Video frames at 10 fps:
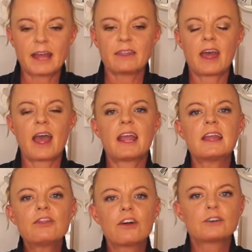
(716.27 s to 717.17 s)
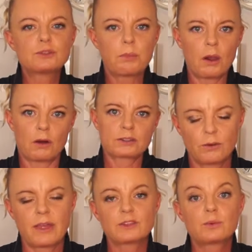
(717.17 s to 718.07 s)
and in those blocks,
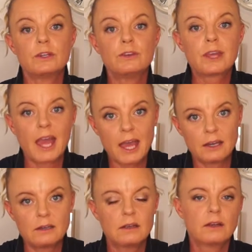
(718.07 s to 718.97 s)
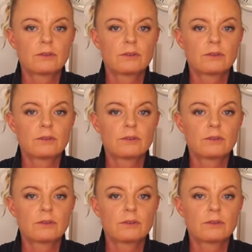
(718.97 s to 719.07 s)
well, that's when you can